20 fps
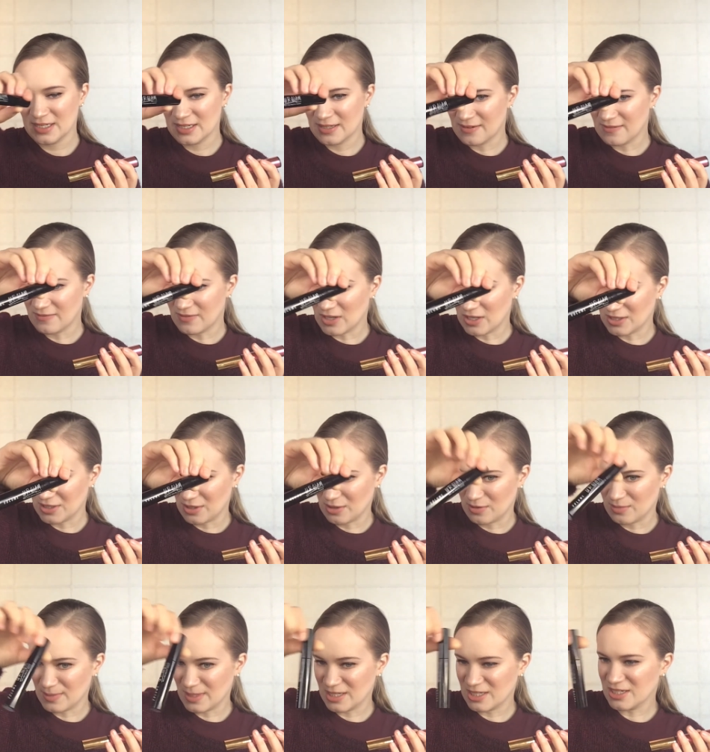
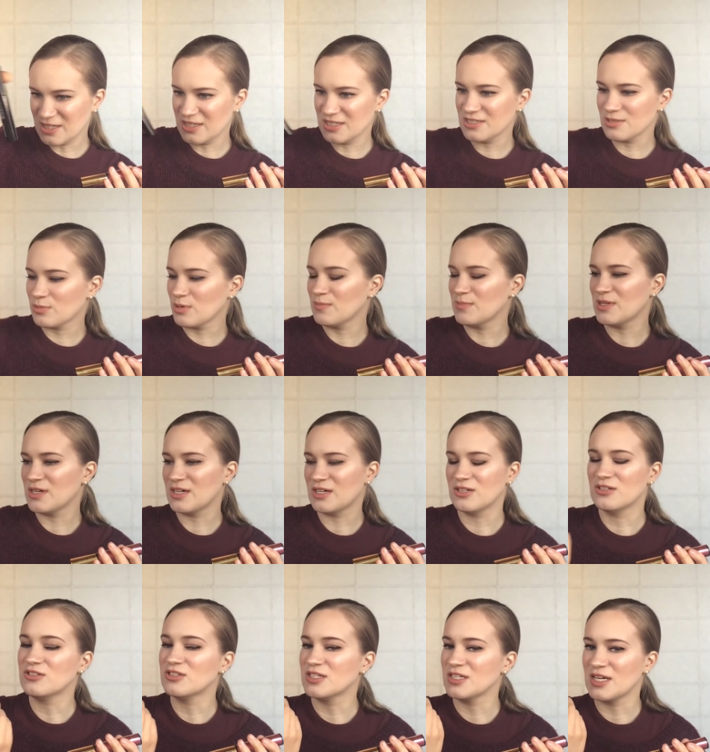Volume. I got this from the
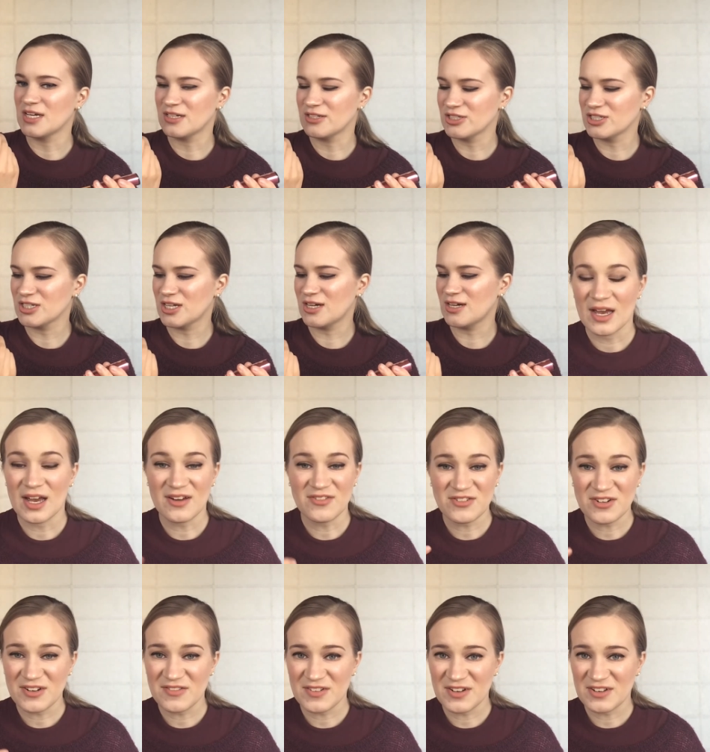100 yen shop. After
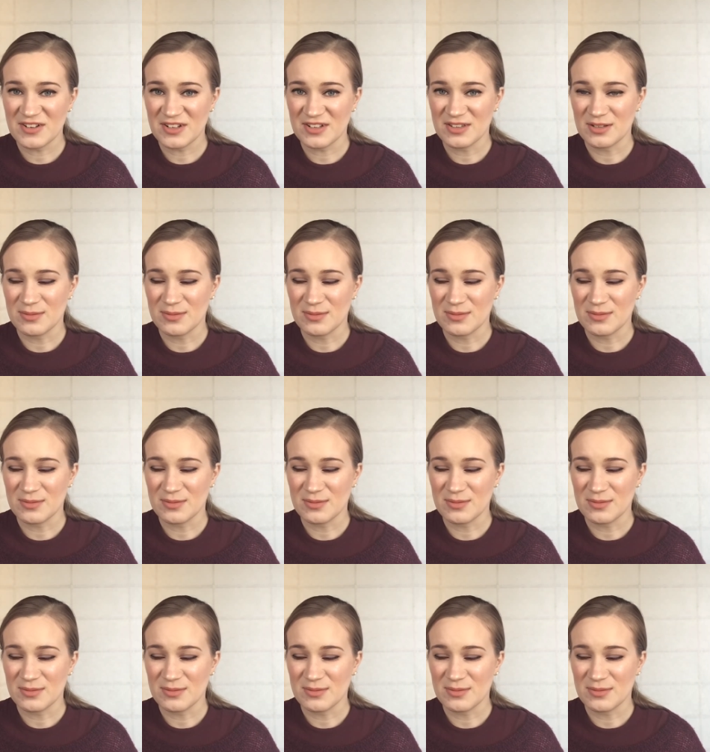I found out the